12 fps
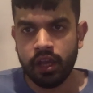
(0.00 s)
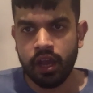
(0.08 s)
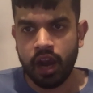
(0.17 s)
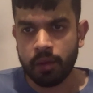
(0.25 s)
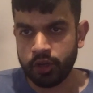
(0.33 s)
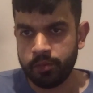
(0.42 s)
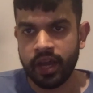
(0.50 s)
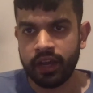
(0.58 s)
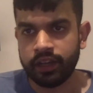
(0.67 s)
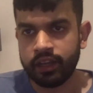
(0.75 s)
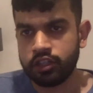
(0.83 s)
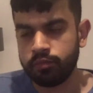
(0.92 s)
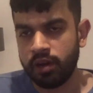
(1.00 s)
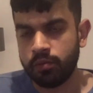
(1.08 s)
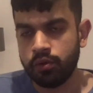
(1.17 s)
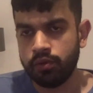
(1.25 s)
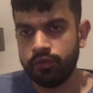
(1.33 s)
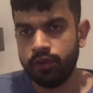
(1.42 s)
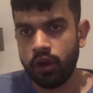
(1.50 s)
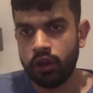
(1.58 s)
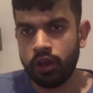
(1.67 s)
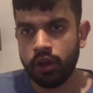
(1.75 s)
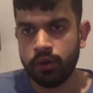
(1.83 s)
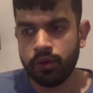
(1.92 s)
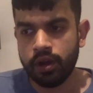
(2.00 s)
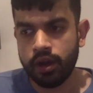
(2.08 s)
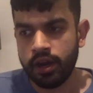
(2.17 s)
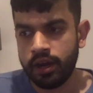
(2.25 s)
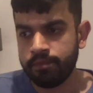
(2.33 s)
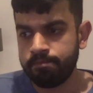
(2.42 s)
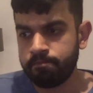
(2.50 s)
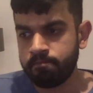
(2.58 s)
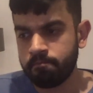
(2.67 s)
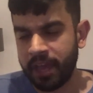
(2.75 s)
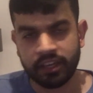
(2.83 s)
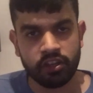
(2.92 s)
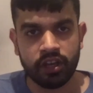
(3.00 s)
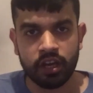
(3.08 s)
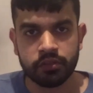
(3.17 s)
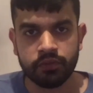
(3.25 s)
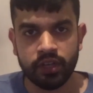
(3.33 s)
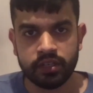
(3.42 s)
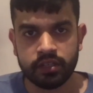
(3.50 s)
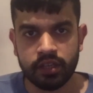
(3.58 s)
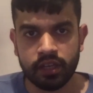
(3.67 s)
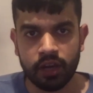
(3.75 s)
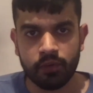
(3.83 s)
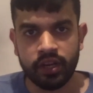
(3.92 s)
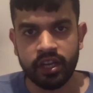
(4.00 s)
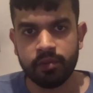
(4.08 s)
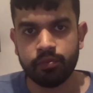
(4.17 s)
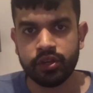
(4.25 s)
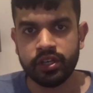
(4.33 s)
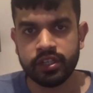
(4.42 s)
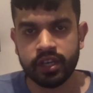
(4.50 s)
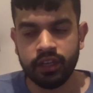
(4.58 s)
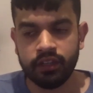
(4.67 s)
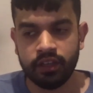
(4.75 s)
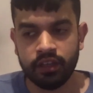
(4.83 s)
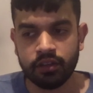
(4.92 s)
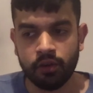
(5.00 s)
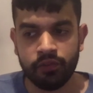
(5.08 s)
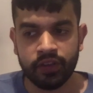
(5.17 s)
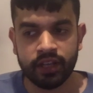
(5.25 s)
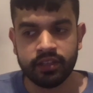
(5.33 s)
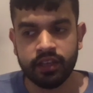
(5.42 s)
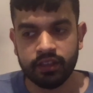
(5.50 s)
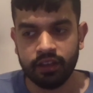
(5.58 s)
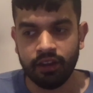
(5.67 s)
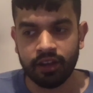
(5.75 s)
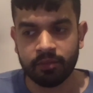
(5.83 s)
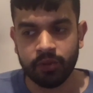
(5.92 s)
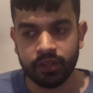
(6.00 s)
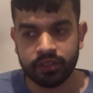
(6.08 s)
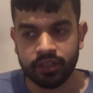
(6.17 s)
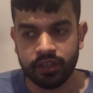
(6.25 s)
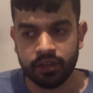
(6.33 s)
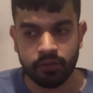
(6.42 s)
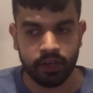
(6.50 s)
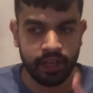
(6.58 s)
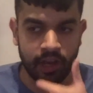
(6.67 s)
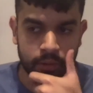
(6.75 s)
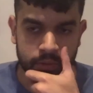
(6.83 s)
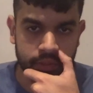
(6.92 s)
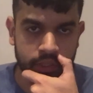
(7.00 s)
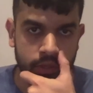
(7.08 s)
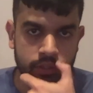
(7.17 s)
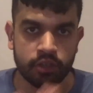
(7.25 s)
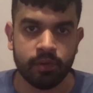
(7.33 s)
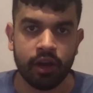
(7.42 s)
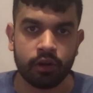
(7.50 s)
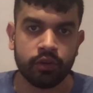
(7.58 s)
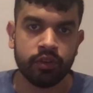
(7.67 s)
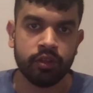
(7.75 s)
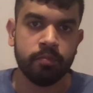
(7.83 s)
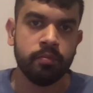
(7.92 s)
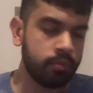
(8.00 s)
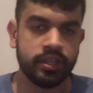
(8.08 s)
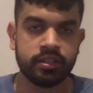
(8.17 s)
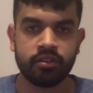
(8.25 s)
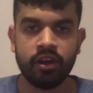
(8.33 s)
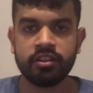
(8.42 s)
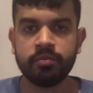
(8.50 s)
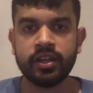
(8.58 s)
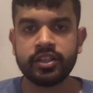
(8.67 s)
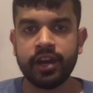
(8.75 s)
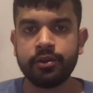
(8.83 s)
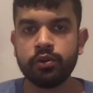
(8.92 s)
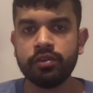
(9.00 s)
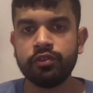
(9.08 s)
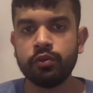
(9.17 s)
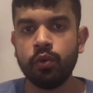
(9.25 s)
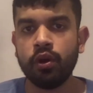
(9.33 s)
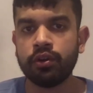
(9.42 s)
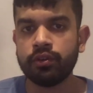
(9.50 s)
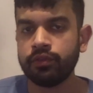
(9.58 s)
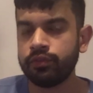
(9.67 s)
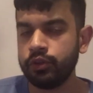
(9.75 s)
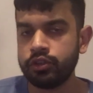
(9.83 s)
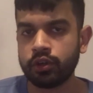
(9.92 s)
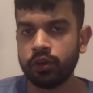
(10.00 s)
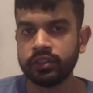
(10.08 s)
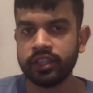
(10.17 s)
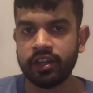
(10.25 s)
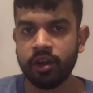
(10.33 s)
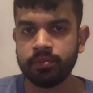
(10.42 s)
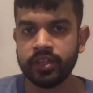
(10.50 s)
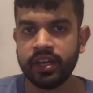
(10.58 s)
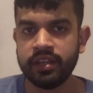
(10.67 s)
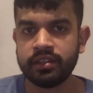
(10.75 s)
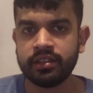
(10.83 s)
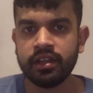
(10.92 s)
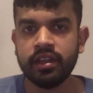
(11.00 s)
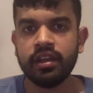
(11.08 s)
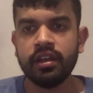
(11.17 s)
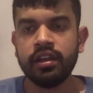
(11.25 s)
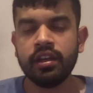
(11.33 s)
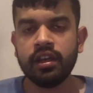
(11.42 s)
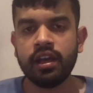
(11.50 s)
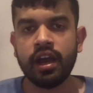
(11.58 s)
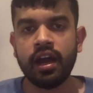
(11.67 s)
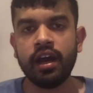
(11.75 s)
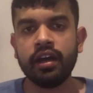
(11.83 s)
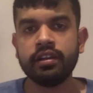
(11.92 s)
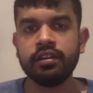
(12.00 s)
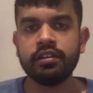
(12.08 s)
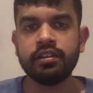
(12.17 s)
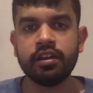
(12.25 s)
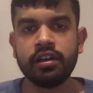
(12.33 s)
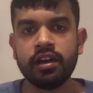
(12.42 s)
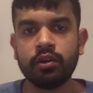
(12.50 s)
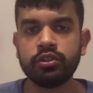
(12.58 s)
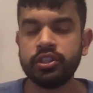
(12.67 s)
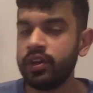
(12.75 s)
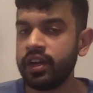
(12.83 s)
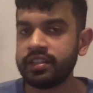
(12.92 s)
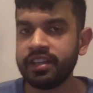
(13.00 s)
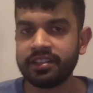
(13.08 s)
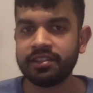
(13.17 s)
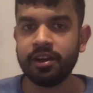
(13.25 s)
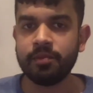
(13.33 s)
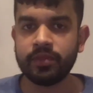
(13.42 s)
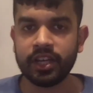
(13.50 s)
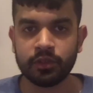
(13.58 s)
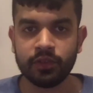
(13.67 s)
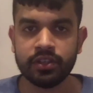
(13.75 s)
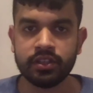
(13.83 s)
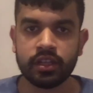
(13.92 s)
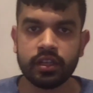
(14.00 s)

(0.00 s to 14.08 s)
I'm going to be adding it to my portfolio. Uh, thank you guys for listening. I really appreciate it. Don't forget to hit the like button. It really helps with the YouTube algorithm. Please subscribe to my channel if you want future content updates. And uh, I'll see you guys next time. Thanks for listening.